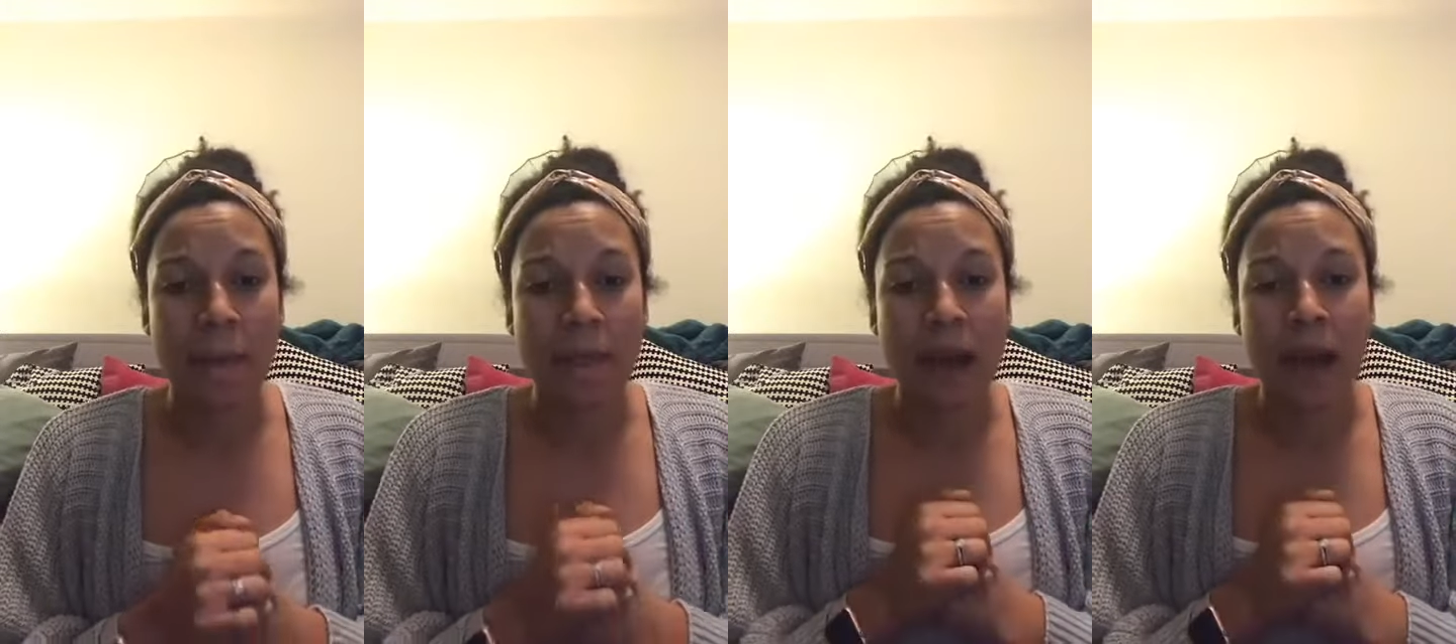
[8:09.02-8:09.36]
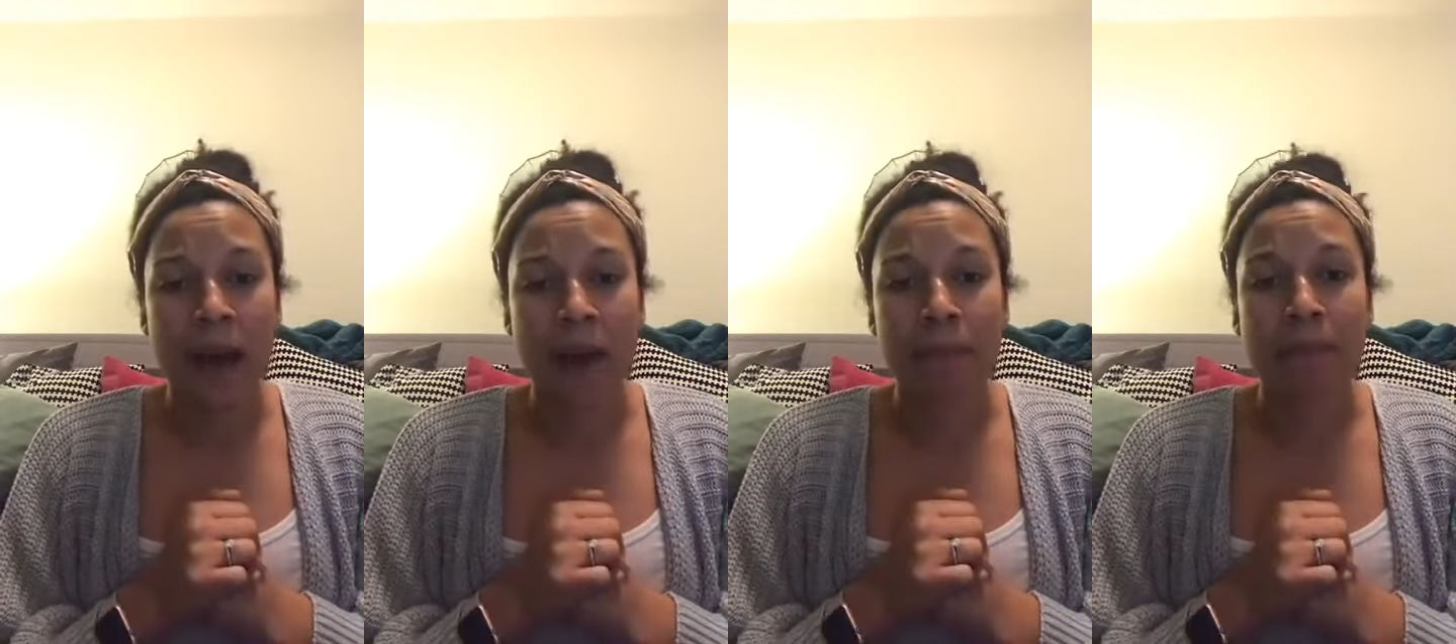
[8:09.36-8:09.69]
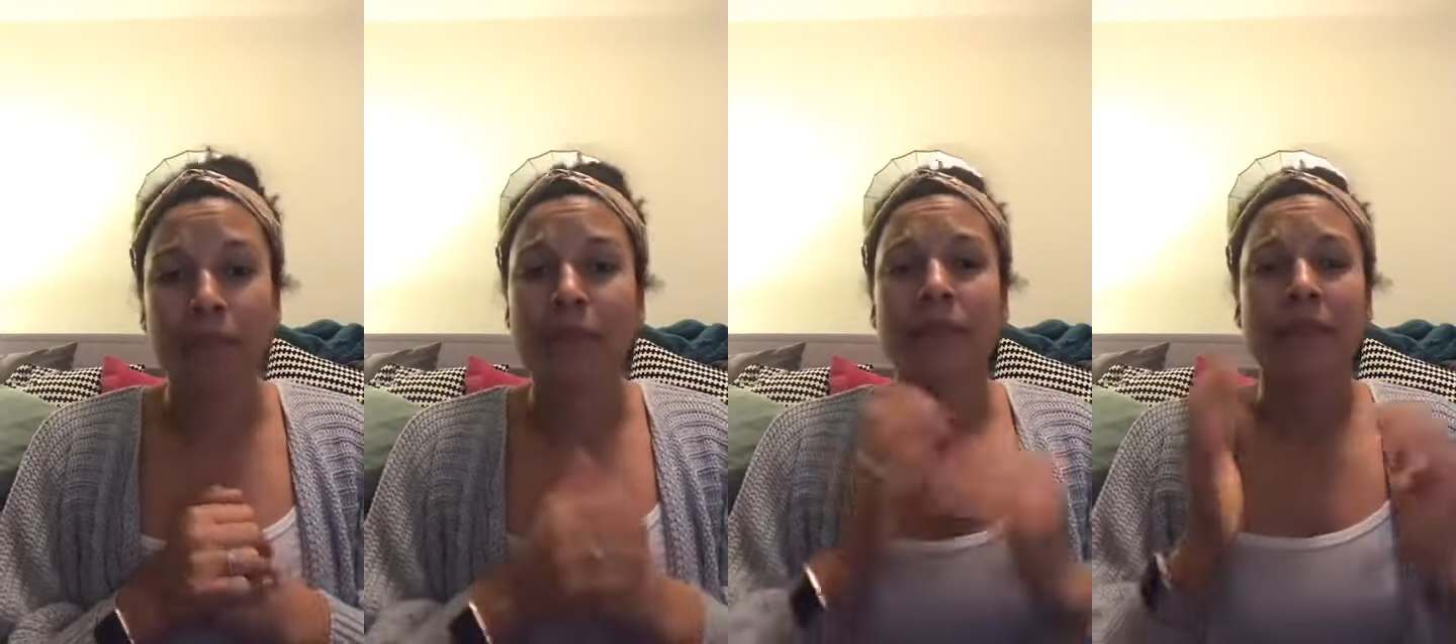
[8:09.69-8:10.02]

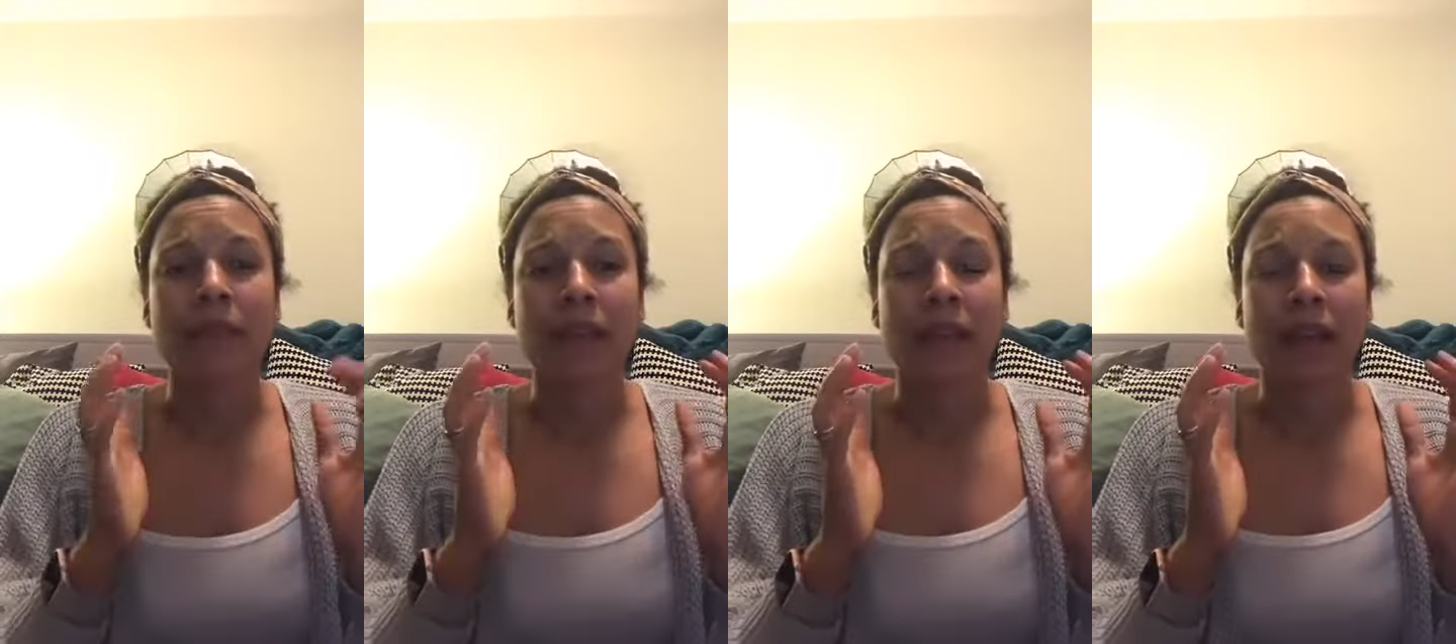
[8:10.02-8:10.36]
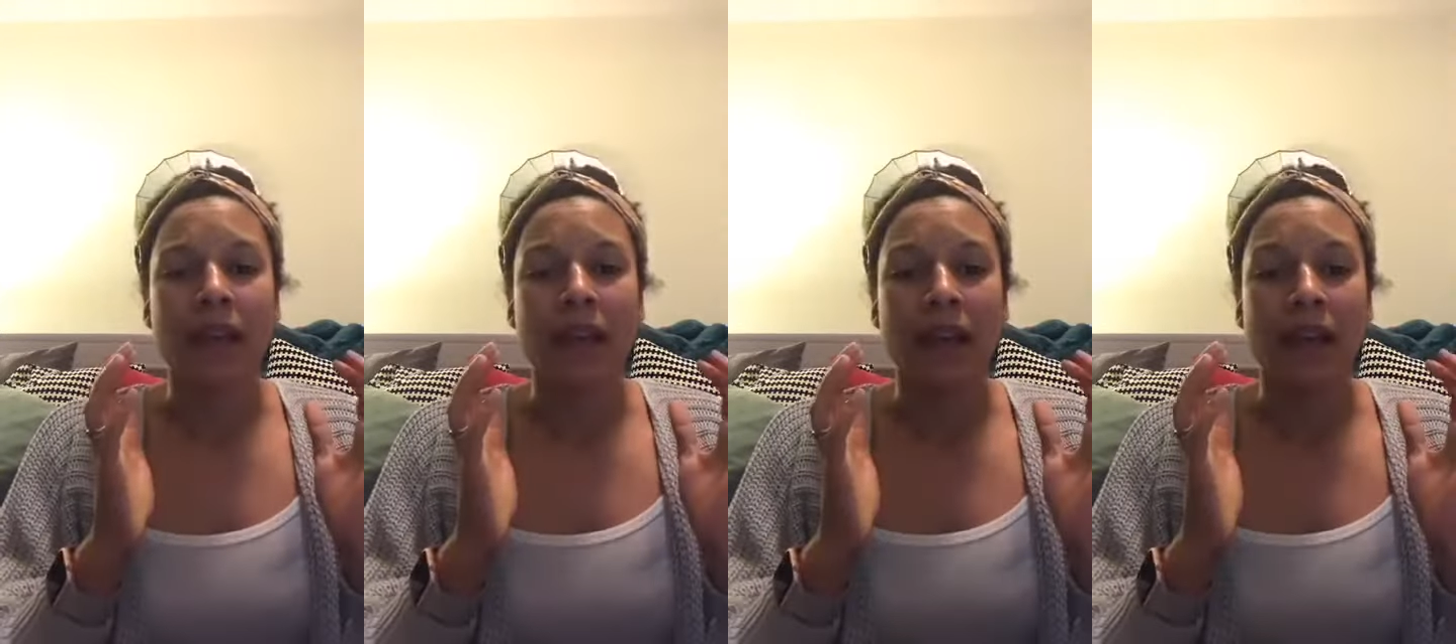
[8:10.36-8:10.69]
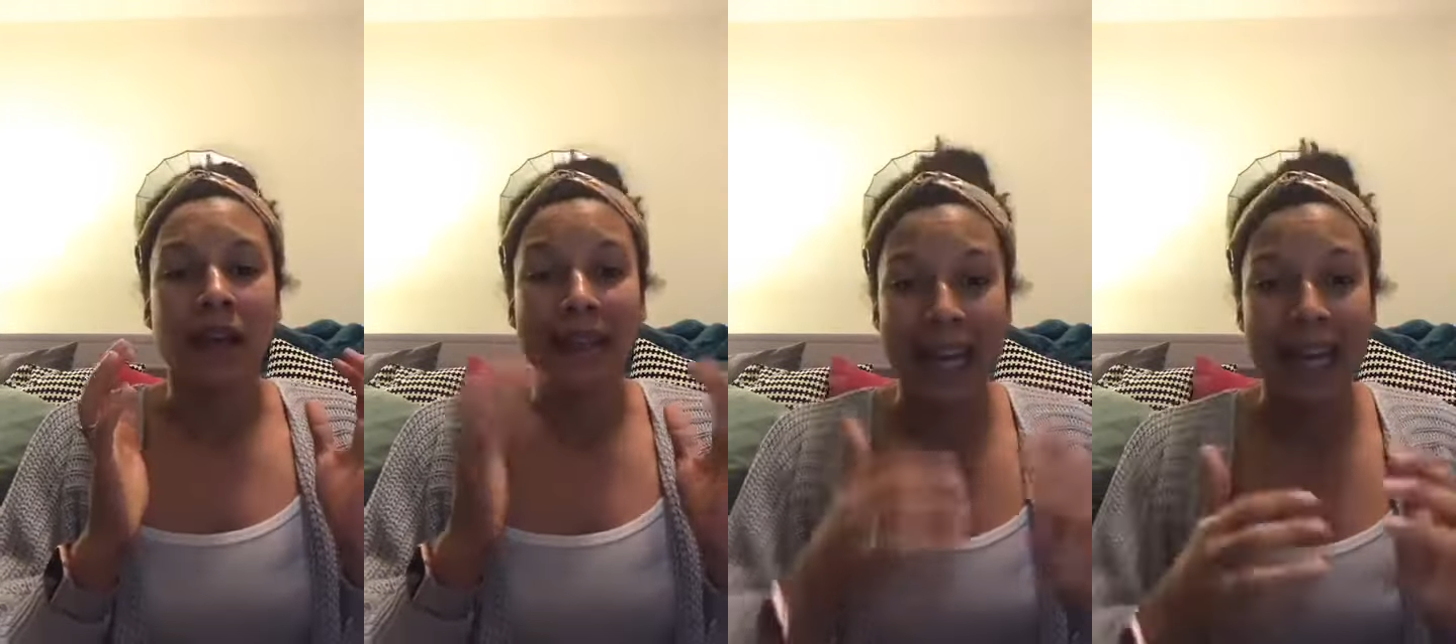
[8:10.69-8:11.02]

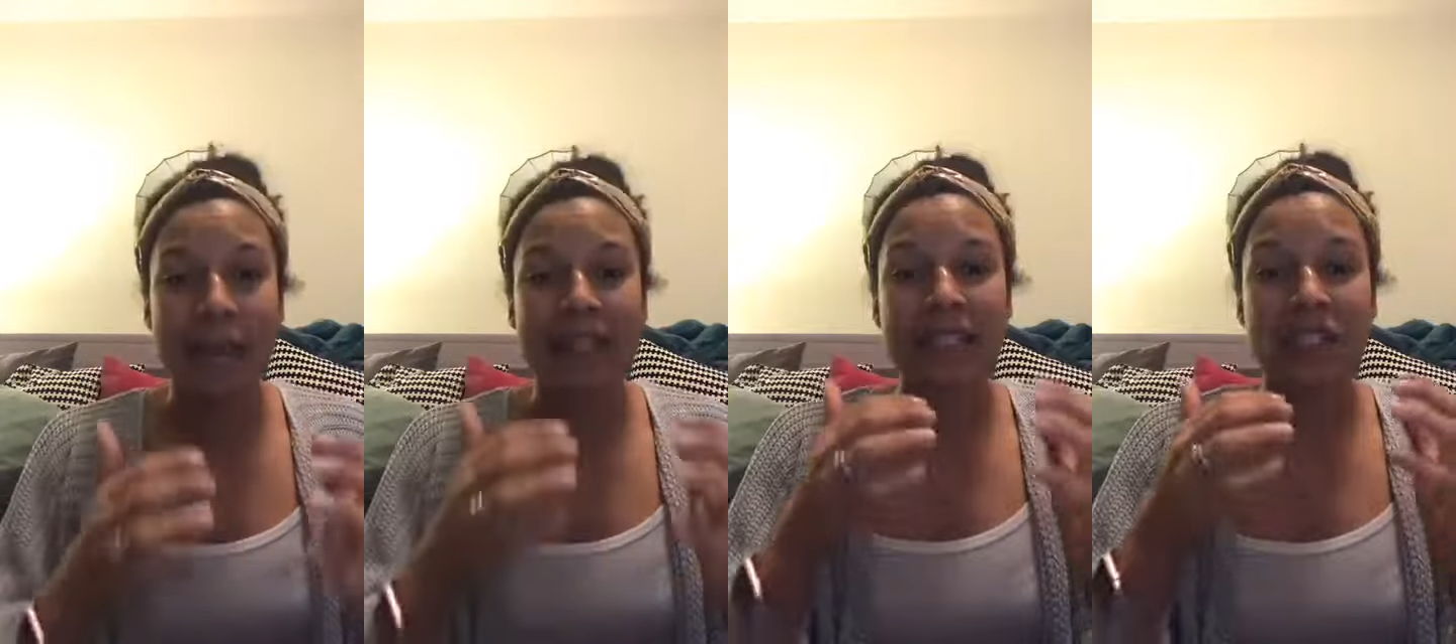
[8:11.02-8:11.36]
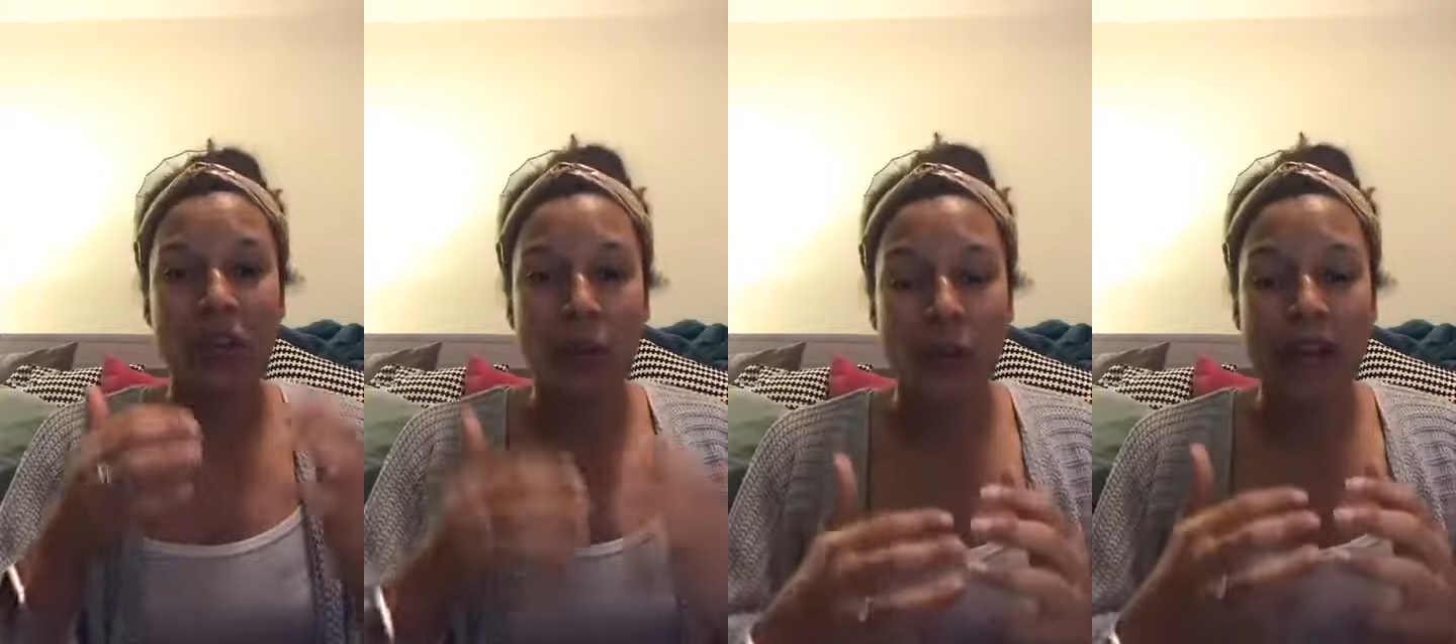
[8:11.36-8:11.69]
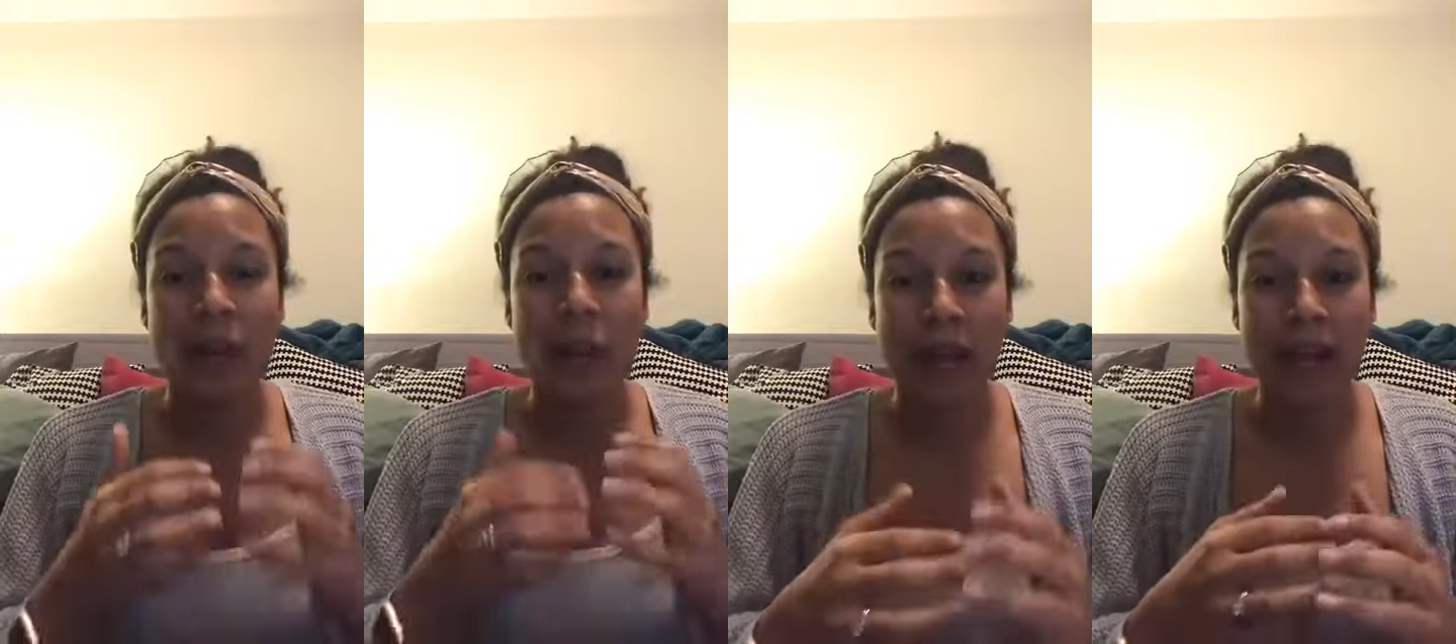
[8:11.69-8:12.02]
Cannabis is a
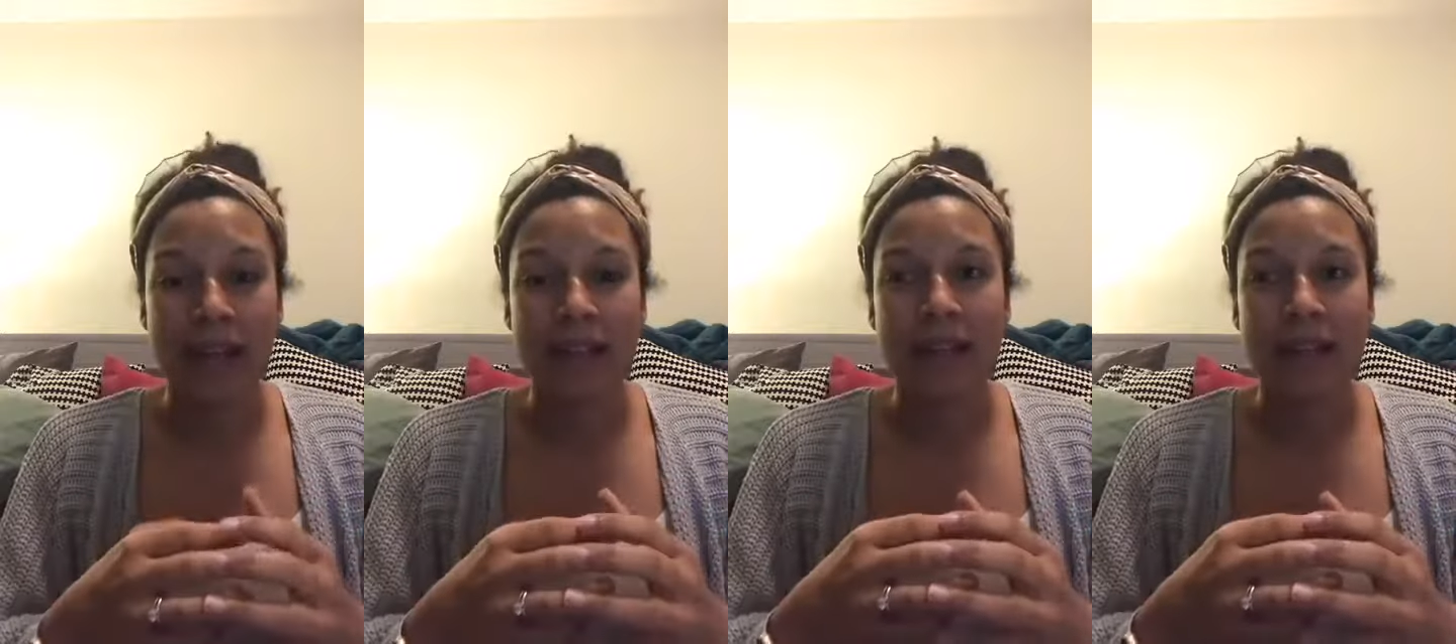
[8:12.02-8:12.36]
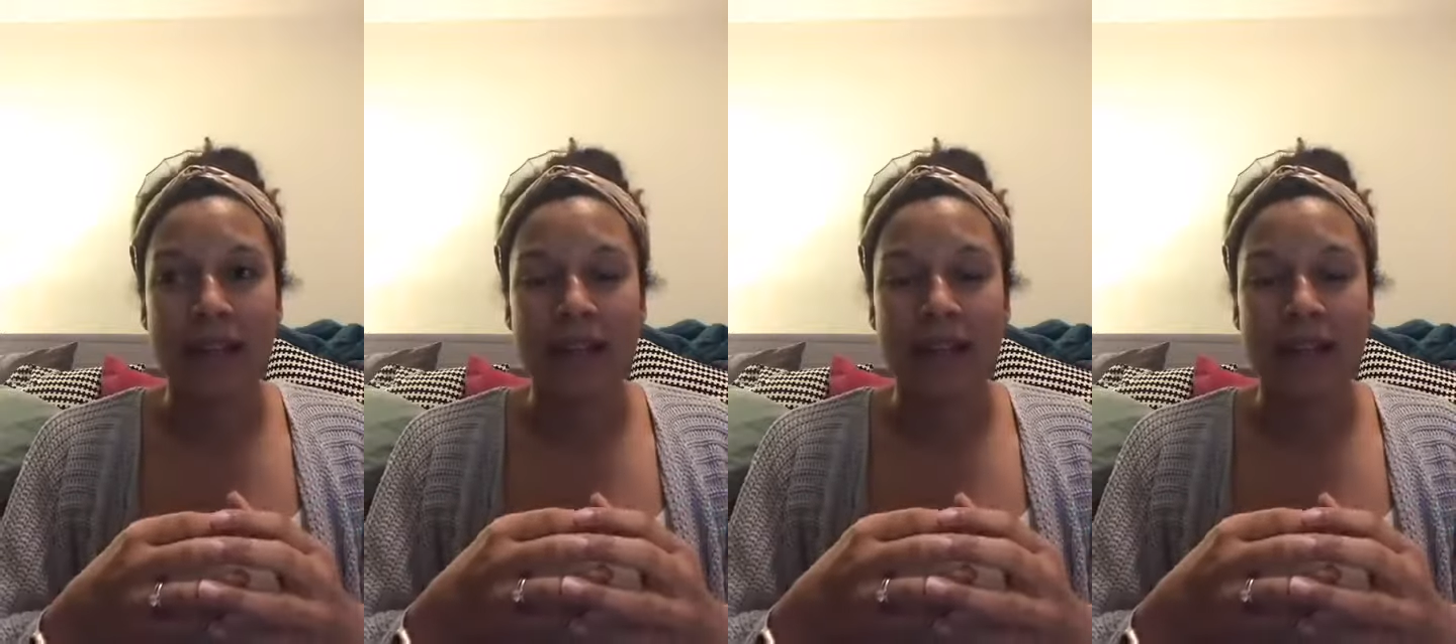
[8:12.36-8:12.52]
great way